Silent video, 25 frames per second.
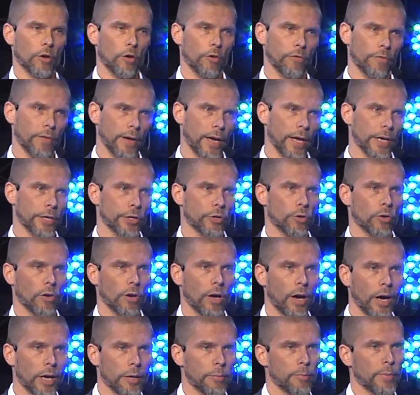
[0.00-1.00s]
of
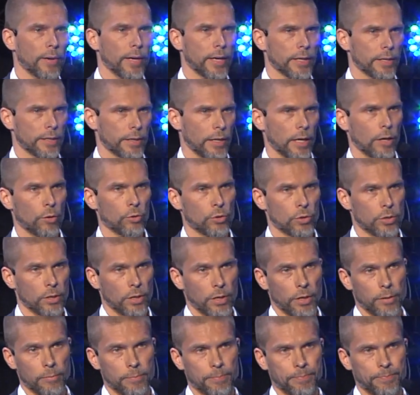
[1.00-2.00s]
annual unplanned
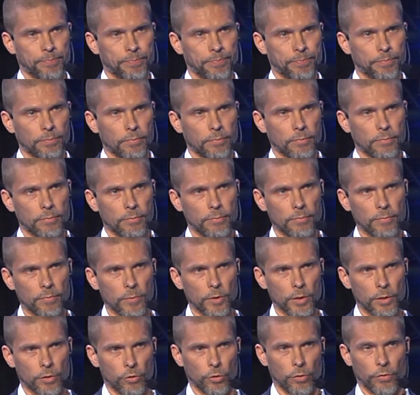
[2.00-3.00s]
downtime.
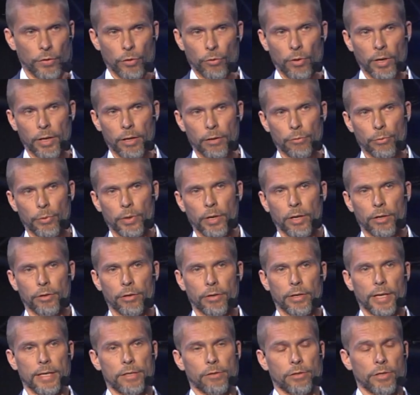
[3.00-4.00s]
So if you're running
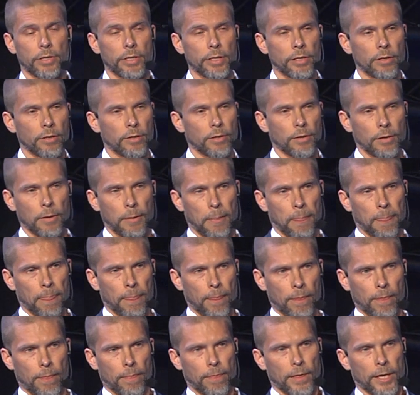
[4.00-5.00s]
300 days a year,
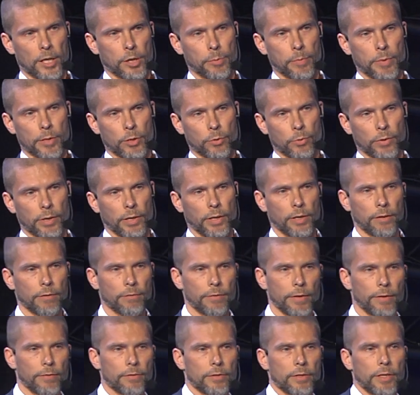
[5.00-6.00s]
that's between
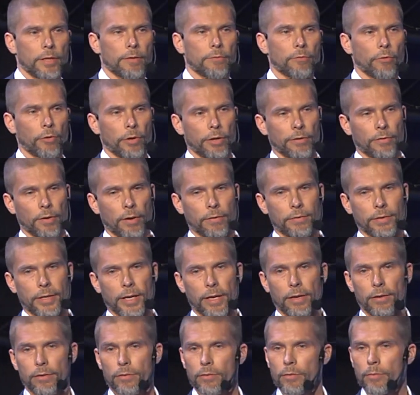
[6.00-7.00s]
15 and 45
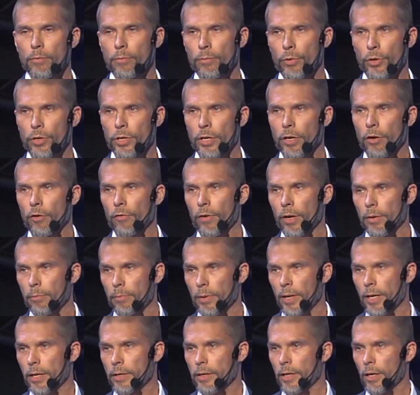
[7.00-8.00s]
days per year of
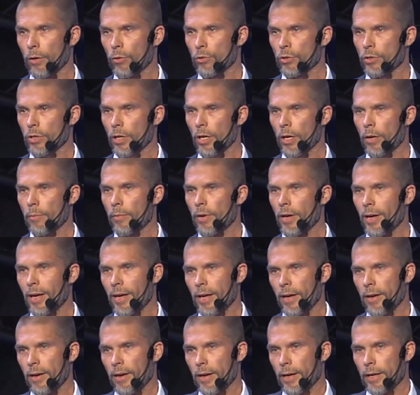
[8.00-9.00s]
unplanned downtime.
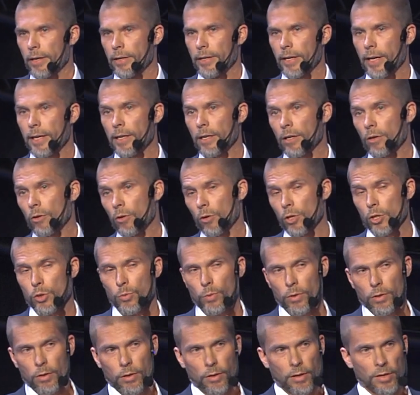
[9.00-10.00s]
Daily
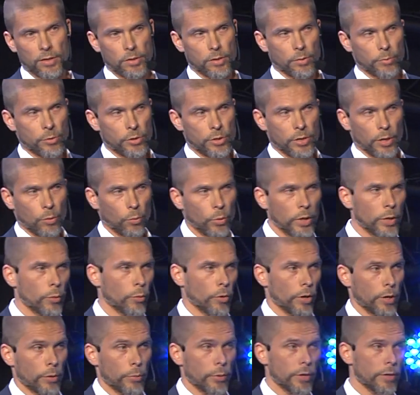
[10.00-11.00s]
cost with the customers that we
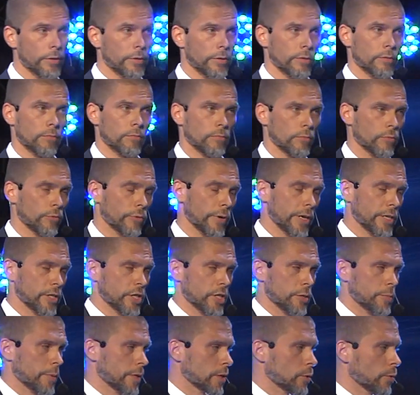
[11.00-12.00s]
work with
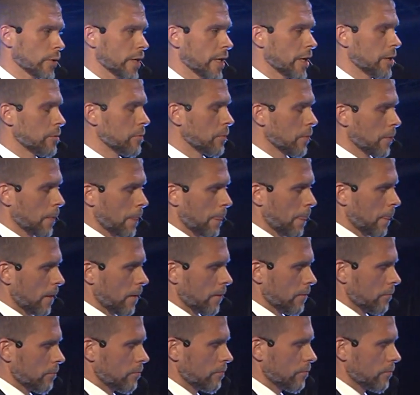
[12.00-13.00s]
ranges between
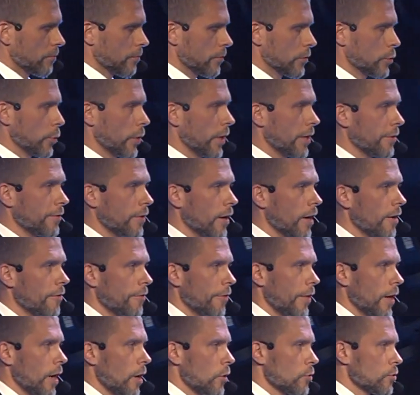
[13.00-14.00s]

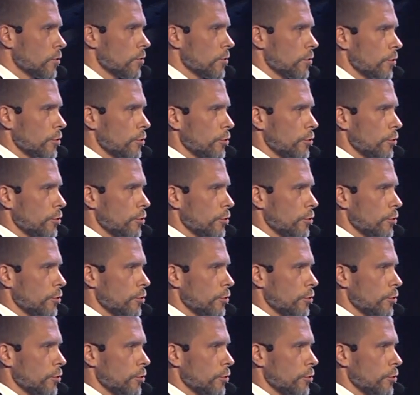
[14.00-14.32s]
25,000 to